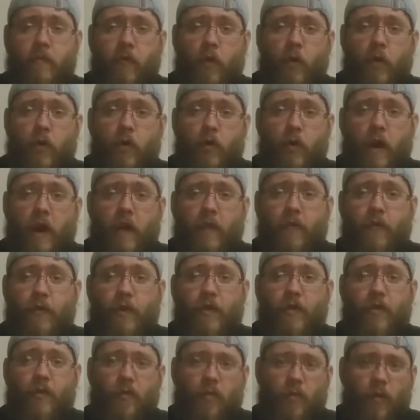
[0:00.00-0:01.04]
photograph
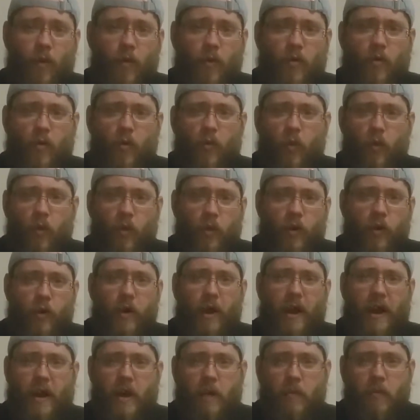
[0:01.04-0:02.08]
with Road
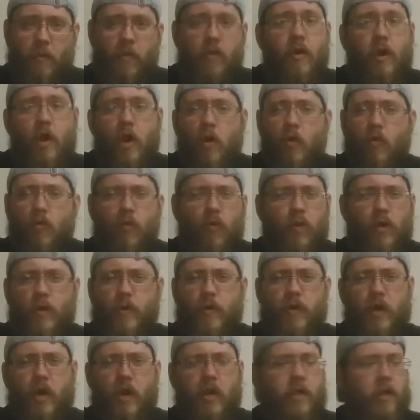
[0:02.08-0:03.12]
Warrior Animal, which
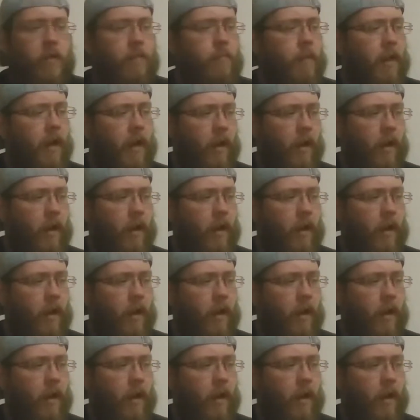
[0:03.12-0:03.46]
was awesome.